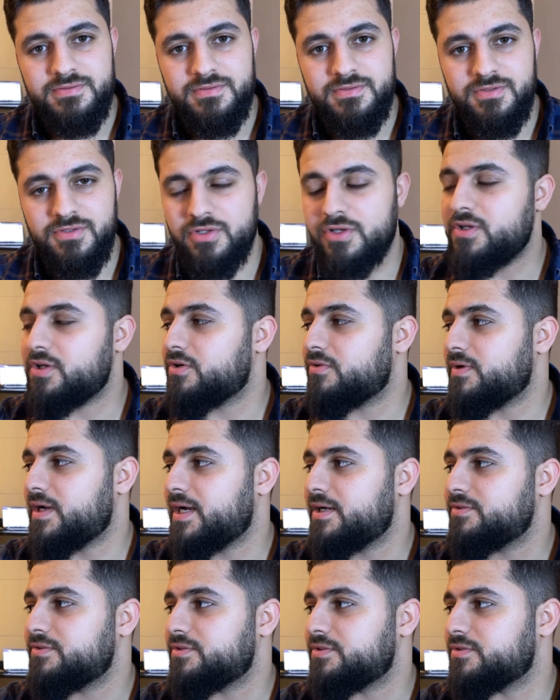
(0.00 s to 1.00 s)
look
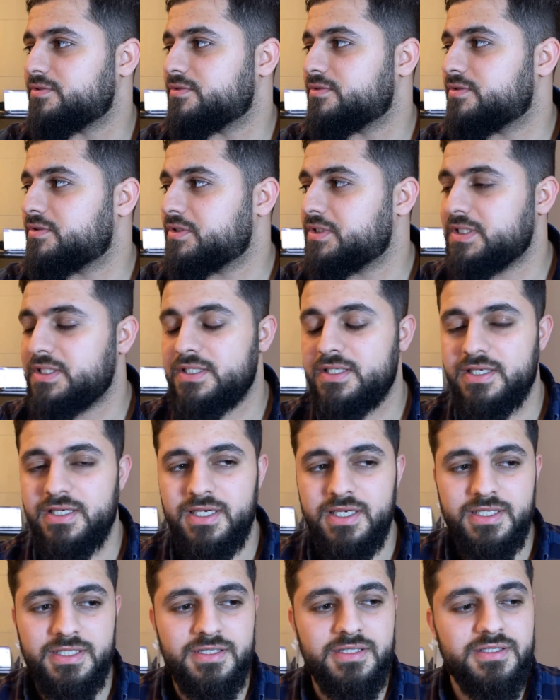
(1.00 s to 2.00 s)
around you
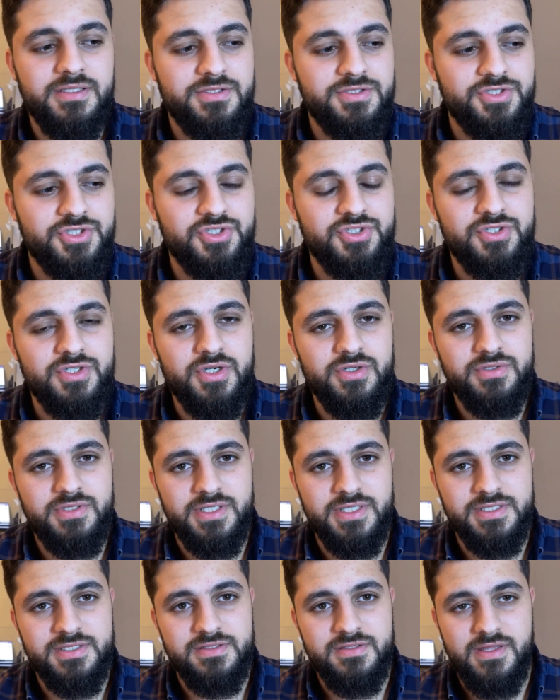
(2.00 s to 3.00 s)
and just
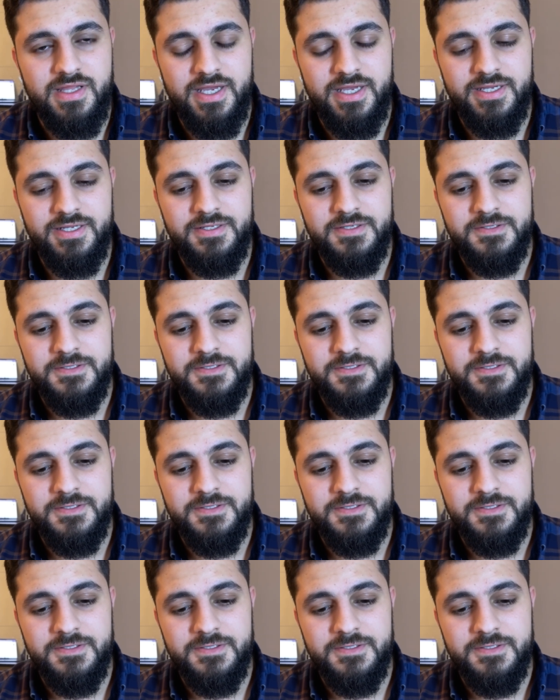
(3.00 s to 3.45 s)
notice that